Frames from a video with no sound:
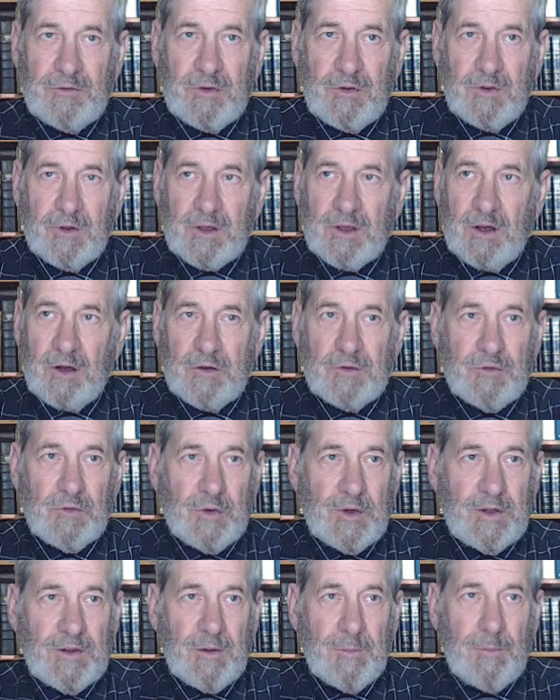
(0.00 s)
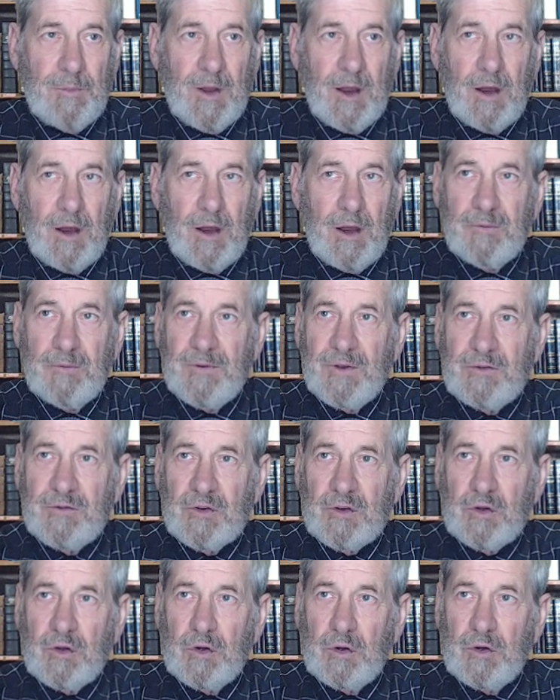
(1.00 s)
to the country and the
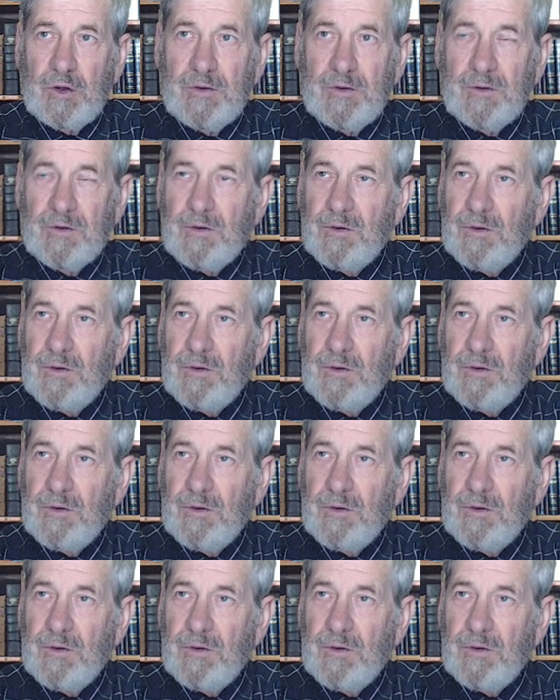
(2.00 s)
physical and